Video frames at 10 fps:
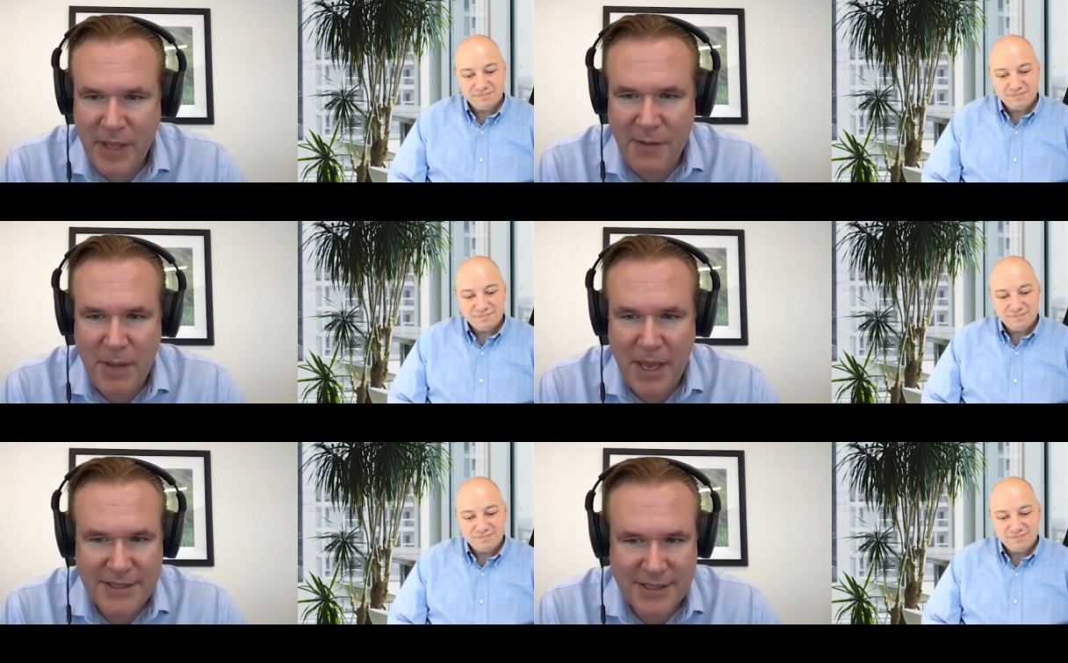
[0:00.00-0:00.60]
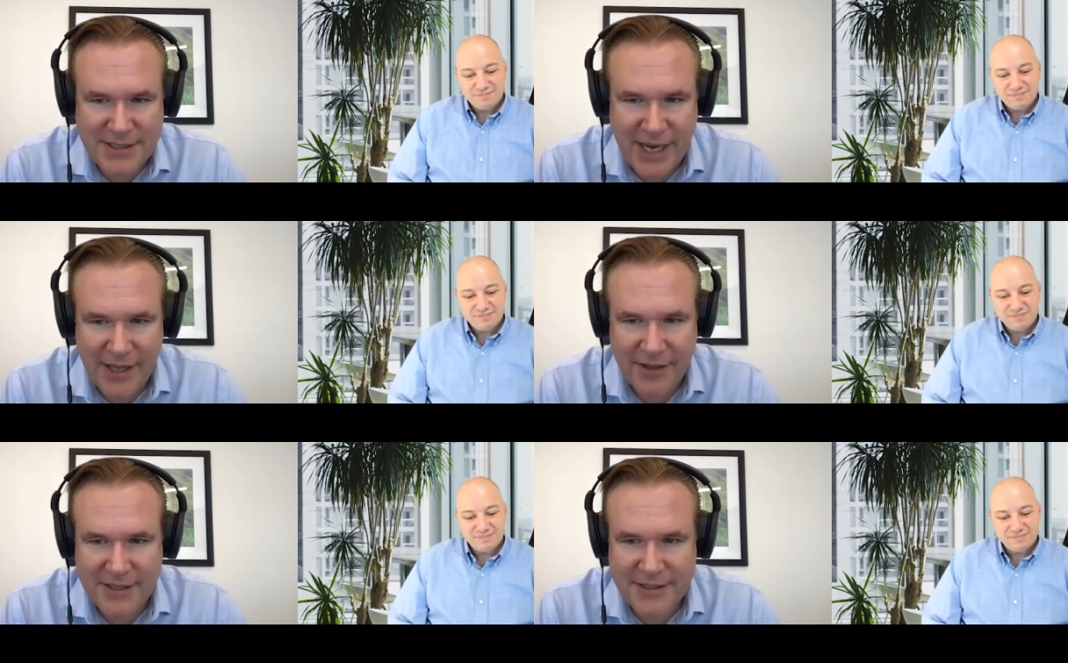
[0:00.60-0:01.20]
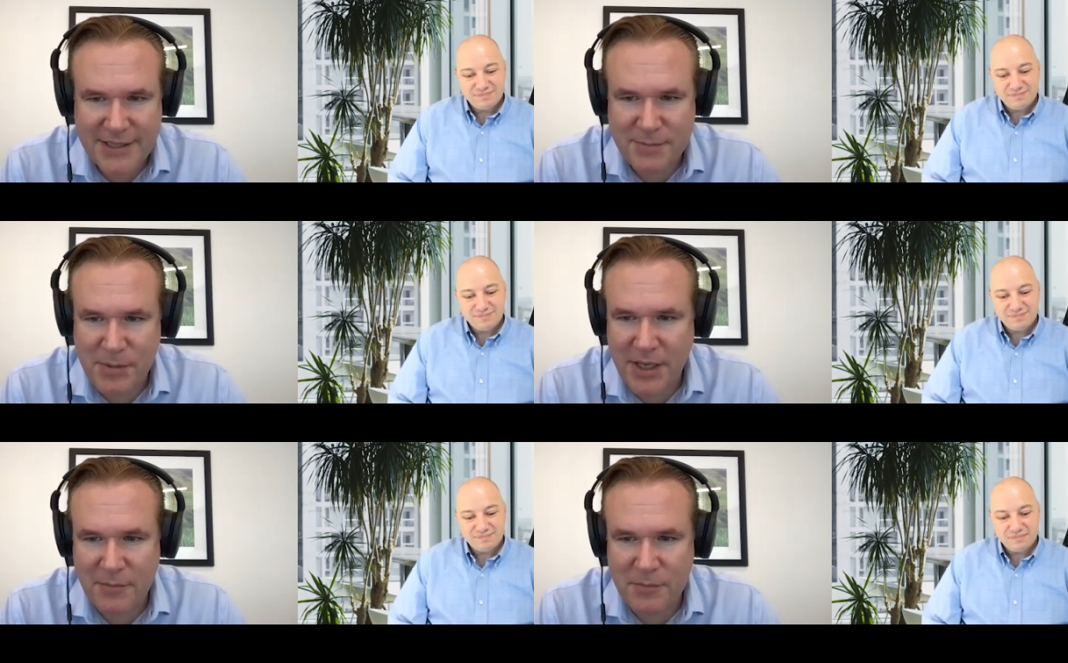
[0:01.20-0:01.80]
Speaker 1: and managing talent has
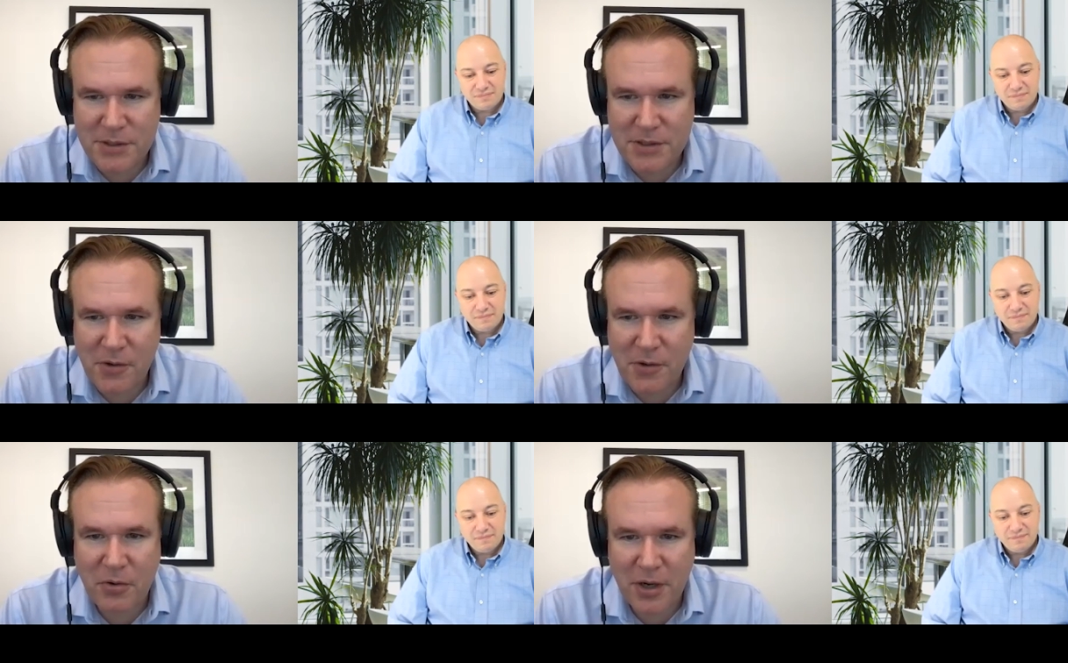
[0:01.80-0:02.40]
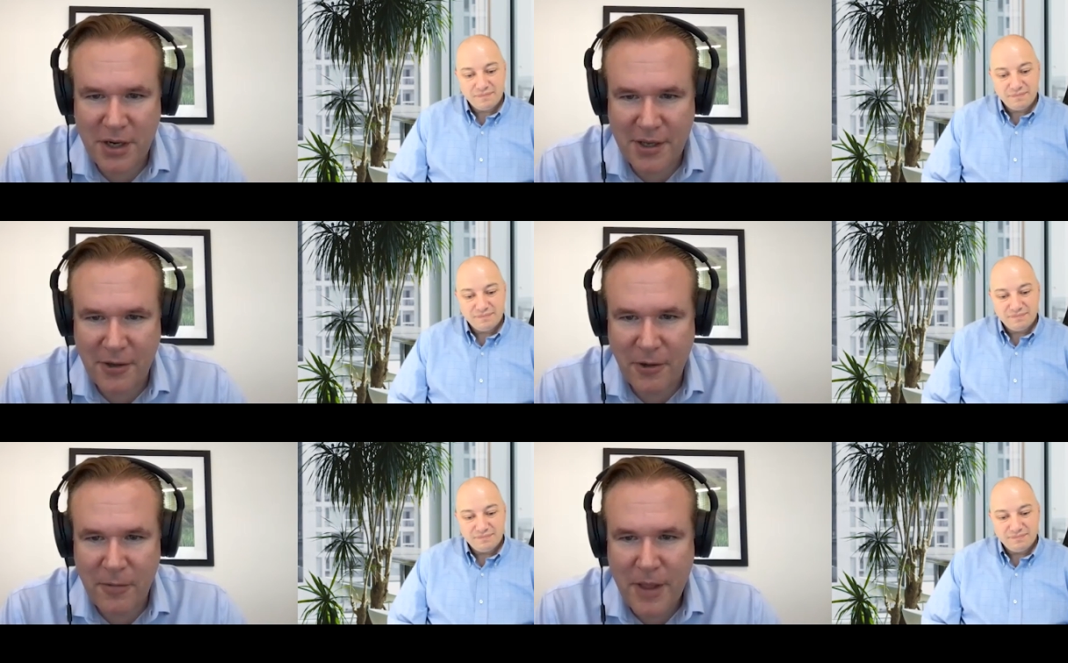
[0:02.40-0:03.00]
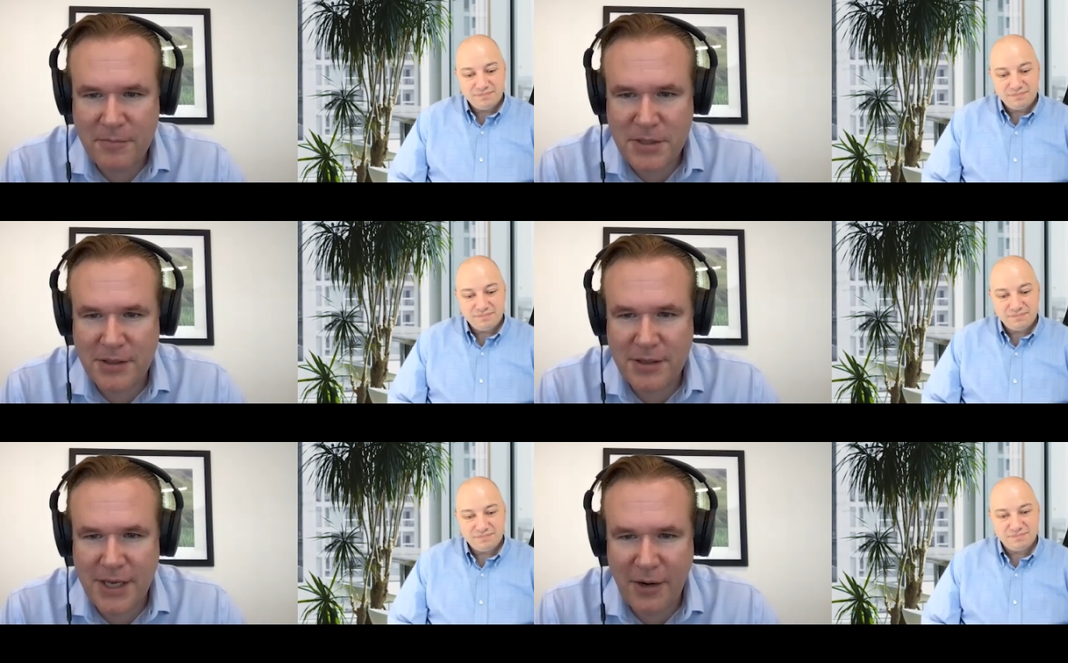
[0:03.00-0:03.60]
become so critical to
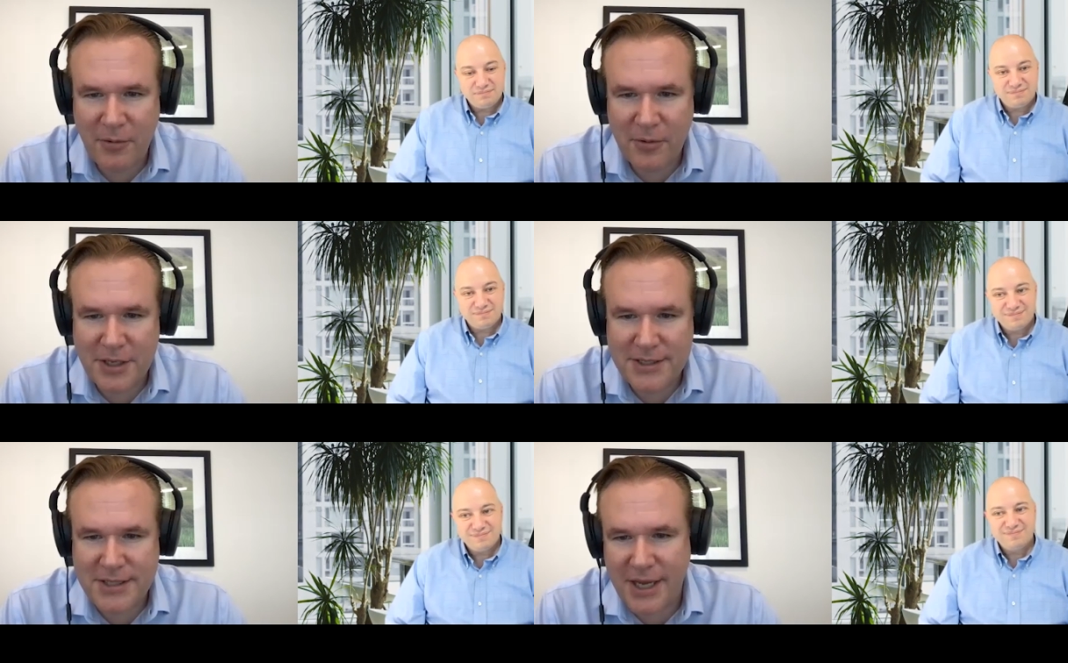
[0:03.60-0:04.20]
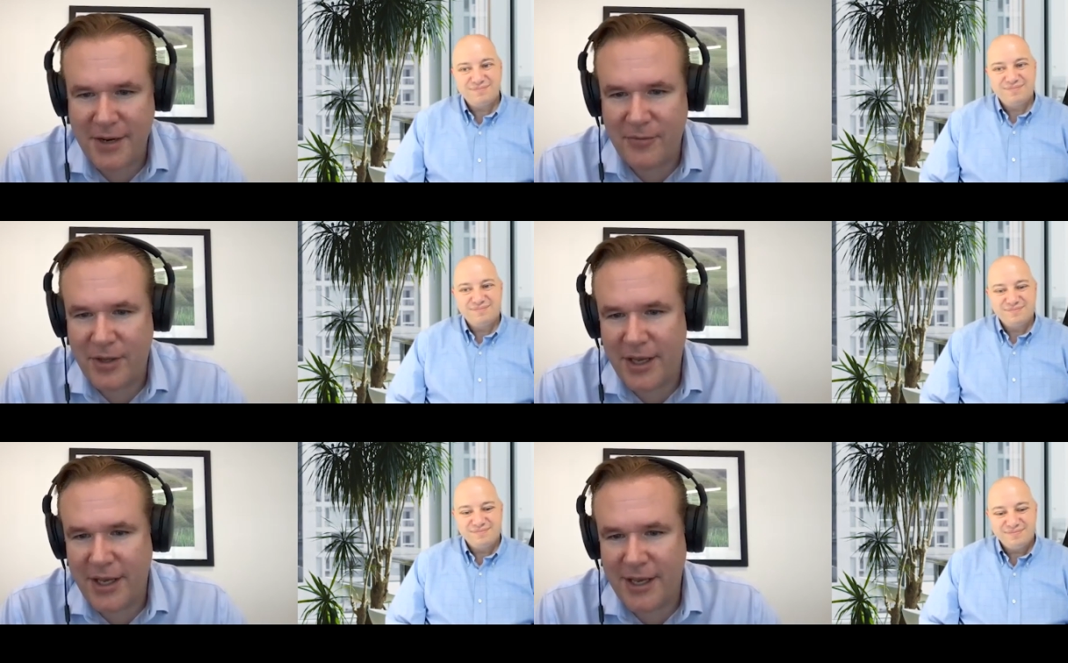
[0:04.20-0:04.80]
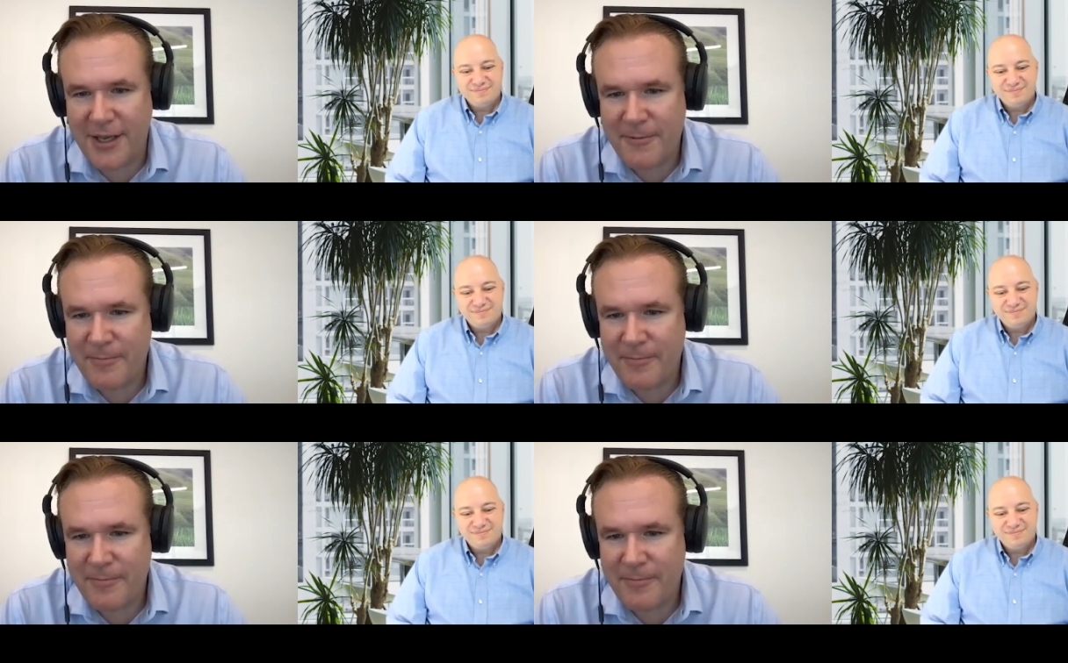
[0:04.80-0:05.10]
not only just kind of like